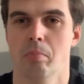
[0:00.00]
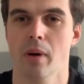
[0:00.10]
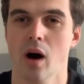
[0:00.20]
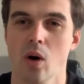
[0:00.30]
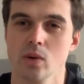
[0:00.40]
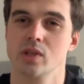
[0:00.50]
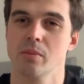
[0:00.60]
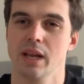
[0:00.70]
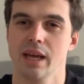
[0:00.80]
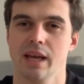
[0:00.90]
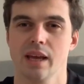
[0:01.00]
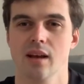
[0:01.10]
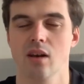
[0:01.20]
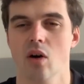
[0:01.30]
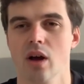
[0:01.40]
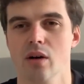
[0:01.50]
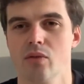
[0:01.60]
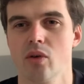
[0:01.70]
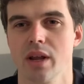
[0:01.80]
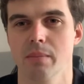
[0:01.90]
But ultimately, like I've
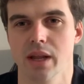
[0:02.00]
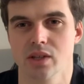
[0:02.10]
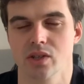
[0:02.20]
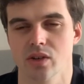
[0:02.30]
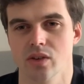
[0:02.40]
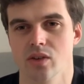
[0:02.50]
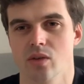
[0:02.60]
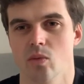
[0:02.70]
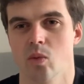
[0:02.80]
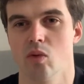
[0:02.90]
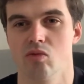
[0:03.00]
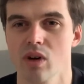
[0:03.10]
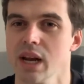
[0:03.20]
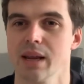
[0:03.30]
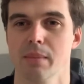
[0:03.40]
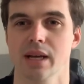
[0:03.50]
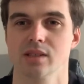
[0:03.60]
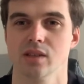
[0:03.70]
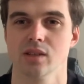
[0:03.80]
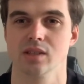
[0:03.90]
already mentioned, what really
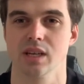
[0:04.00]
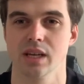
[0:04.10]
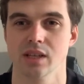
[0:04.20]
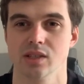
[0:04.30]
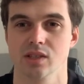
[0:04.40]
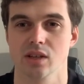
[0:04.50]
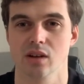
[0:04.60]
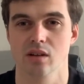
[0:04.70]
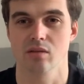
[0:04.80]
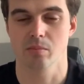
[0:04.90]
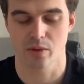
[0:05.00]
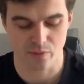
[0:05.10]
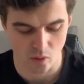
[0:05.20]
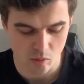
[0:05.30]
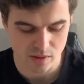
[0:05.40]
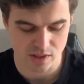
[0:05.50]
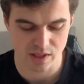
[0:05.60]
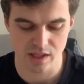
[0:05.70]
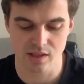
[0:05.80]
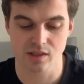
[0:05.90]
matters is
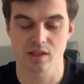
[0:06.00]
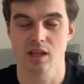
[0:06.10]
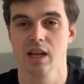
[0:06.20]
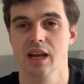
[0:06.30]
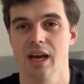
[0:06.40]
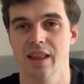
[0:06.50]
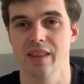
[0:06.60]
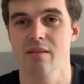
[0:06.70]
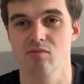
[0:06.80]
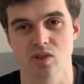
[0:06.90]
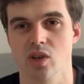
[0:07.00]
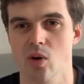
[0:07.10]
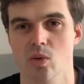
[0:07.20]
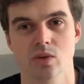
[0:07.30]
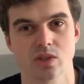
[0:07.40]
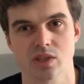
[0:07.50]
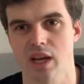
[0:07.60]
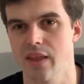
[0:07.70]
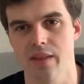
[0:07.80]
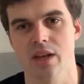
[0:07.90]
performances, and then results,
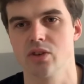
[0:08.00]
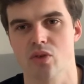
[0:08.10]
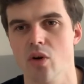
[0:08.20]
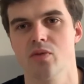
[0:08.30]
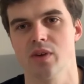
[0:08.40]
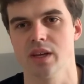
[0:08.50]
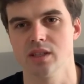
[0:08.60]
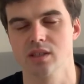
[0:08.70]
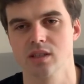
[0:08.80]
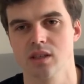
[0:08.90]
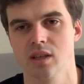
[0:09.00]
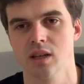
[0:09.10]
and then trophies.